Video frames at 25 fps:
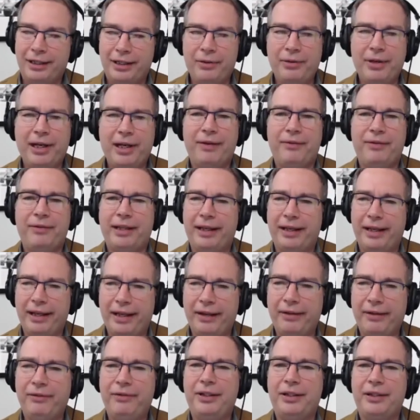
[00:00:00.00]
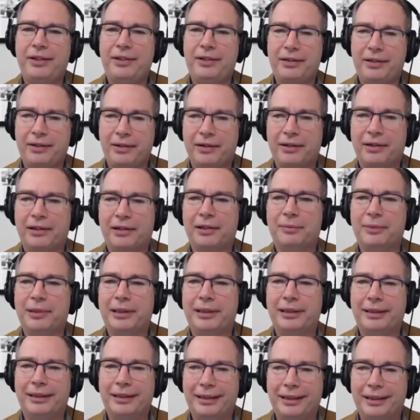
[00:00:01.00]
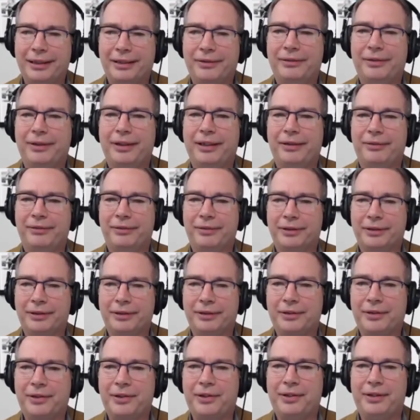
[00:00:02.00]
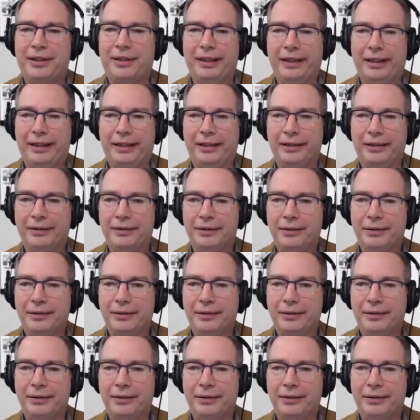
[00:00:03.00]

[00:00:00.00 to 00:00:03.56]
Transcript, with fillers: "You have the heaviest karma I have ever seen.